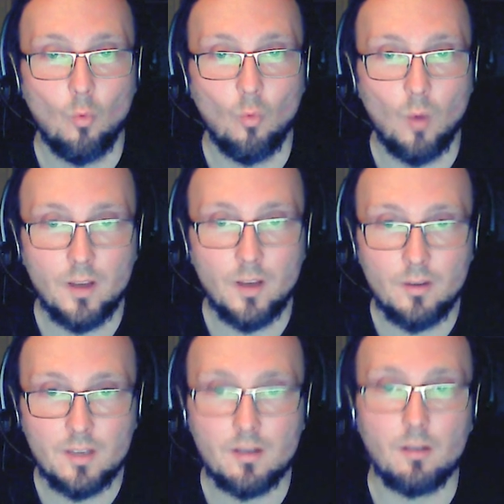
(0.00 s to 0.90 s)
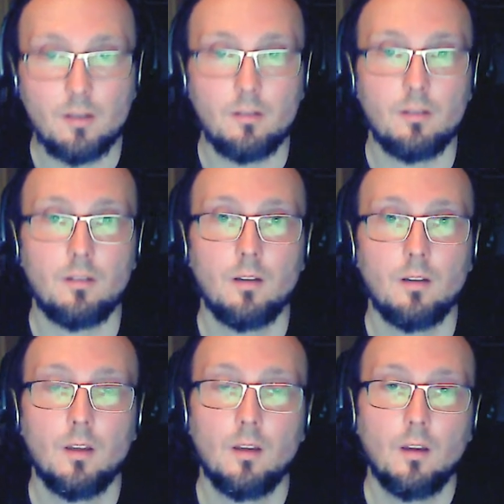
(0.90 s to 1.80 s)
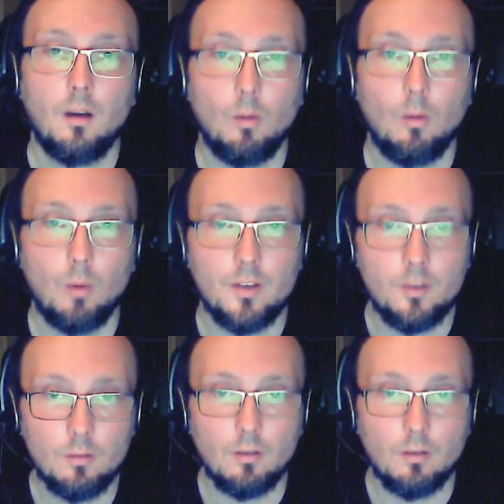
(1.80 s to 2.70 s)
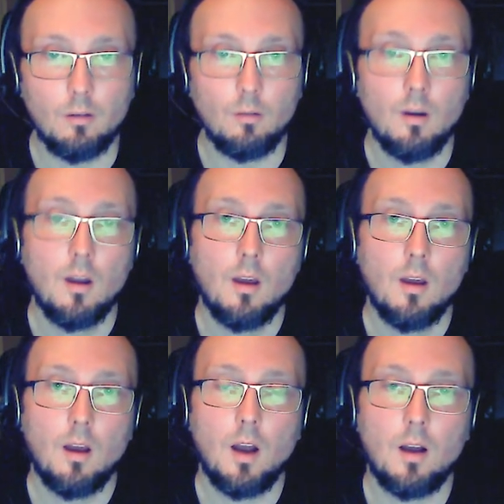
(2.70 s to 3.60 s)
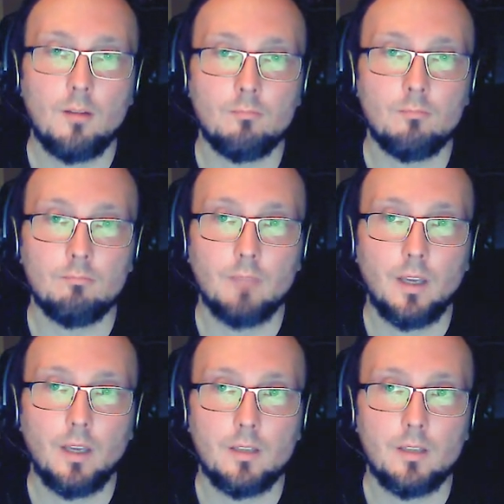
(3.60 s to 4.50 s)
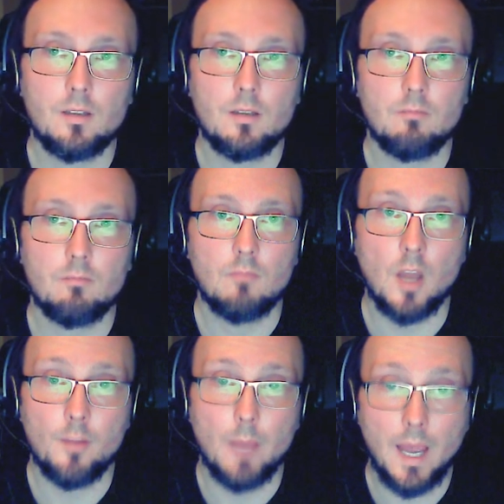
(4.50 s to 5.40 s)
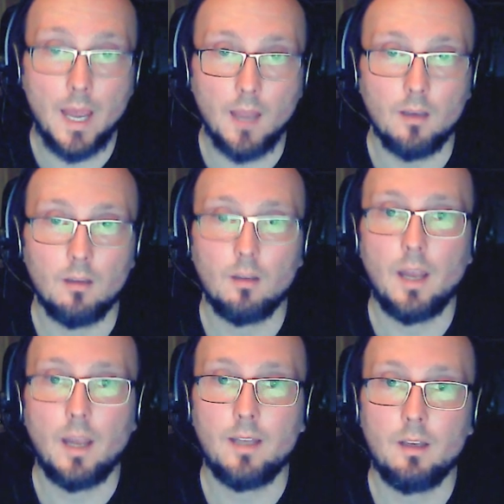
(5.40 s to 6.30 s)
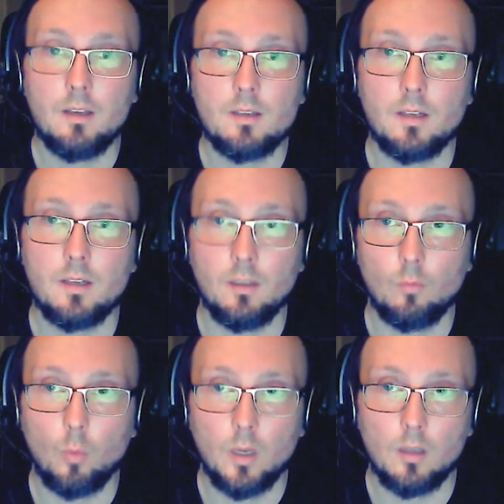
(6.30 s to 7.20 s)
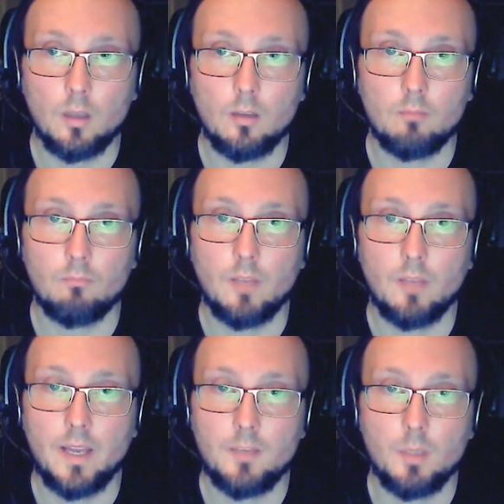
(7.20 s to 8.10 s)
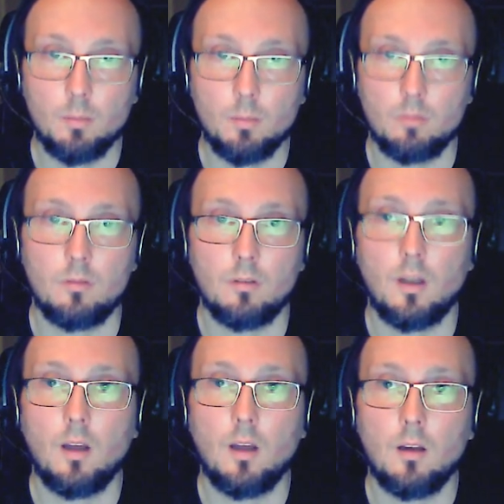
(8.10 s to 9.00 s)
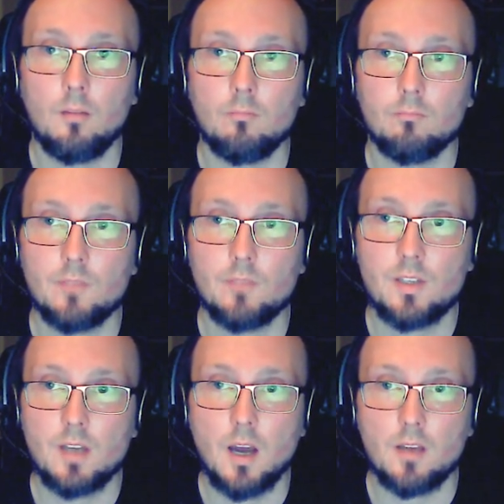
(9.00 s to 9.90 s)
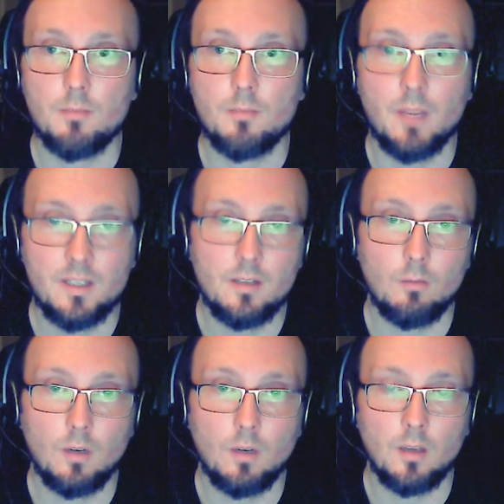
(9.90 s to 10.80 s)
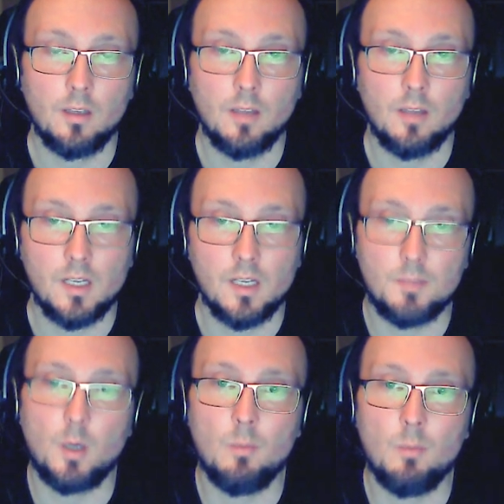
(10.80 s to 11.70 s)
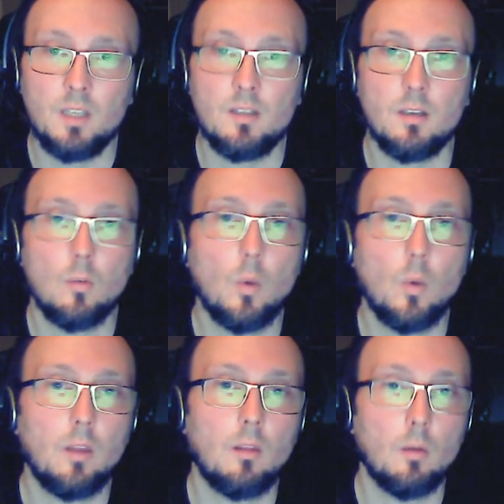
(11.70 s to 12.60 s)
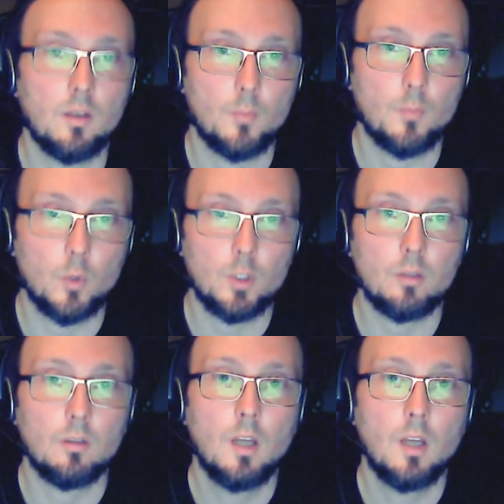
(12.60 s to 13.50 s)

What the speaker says: $1 or €1, it's not bad. At least it will let people start messing around and experimenting with long exposure,